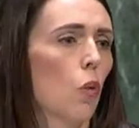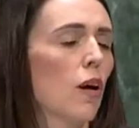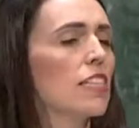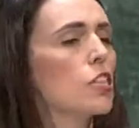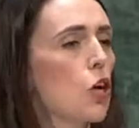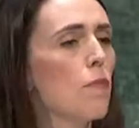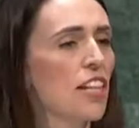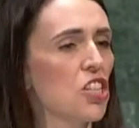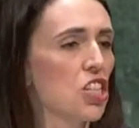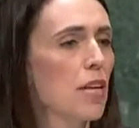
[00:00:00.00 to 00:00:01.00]
runs so
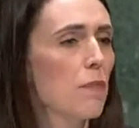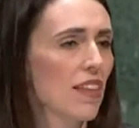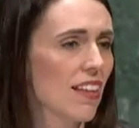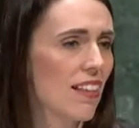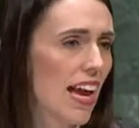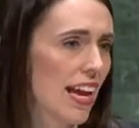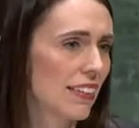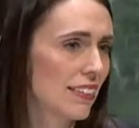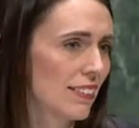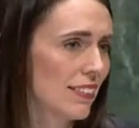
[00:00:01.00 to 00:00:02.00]
much deeper than
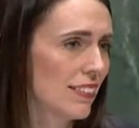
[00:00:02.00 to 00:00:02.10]
that.